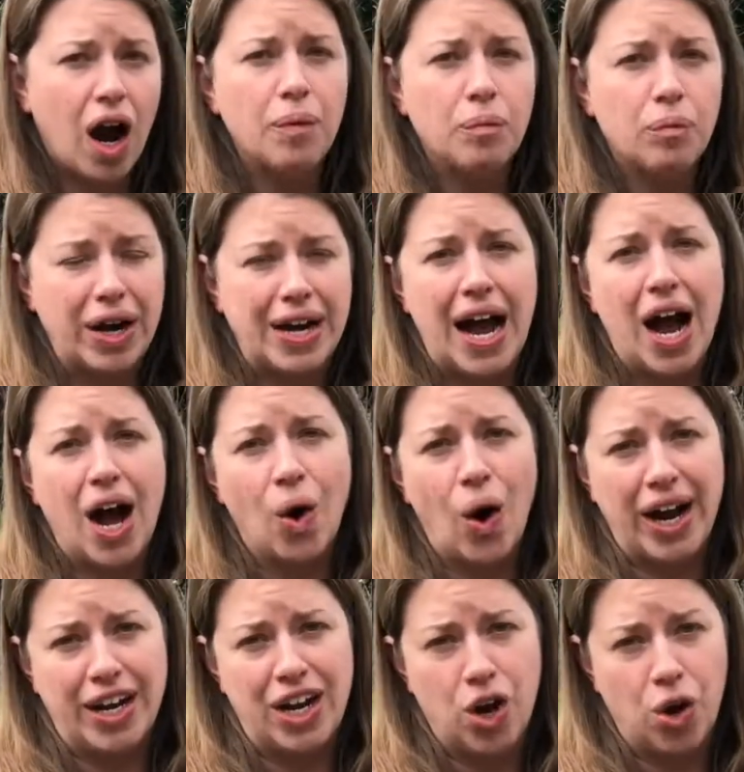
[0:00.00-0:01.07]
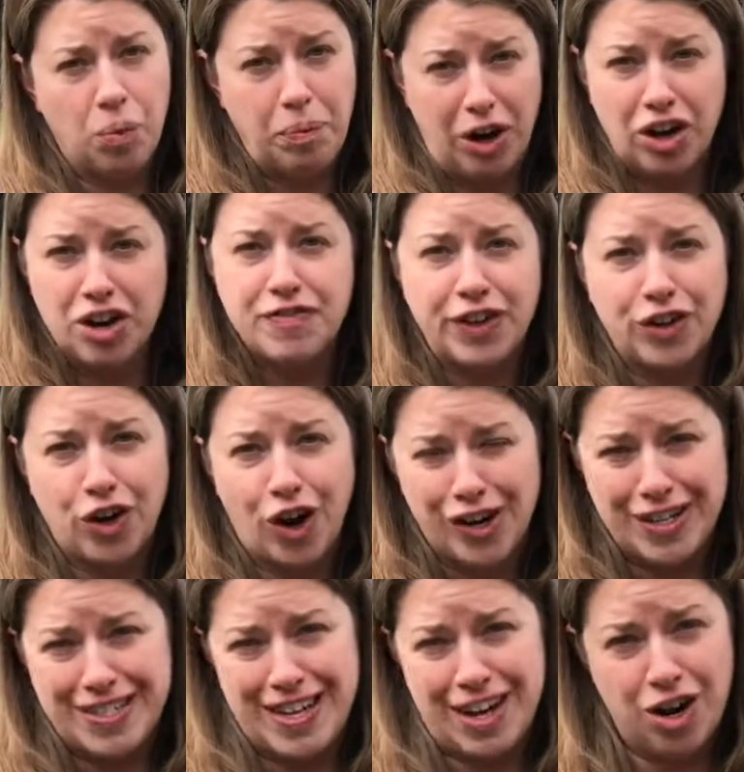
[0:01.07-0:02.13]
Right now, I know Merrifield
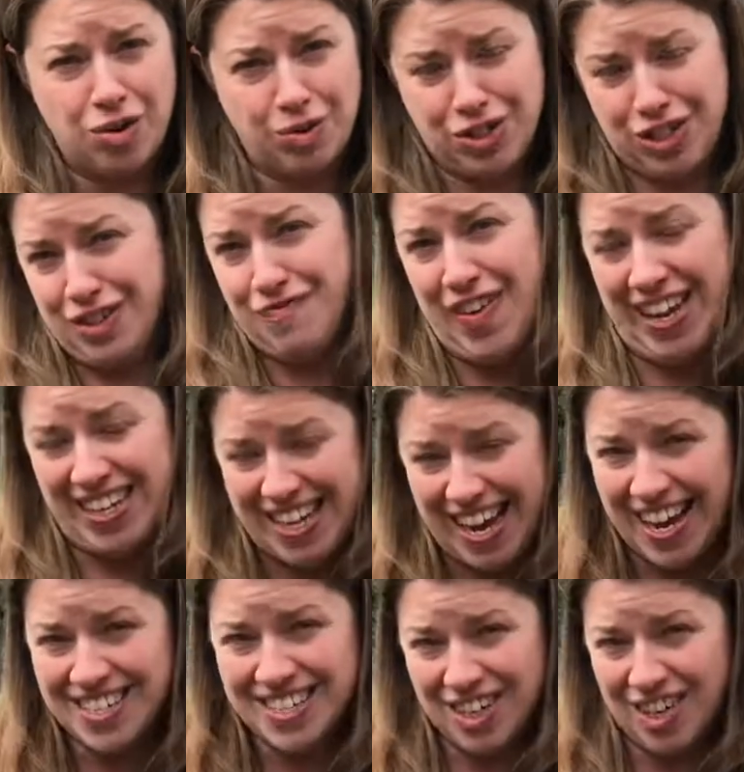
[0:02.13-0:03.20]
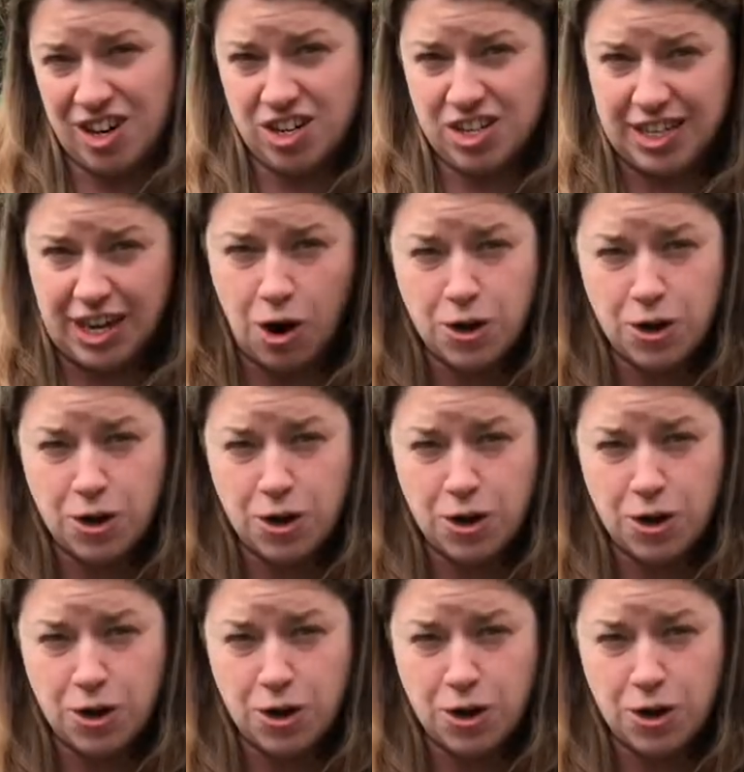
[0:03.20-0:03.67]
Garden Center, which is a fantastic garden center.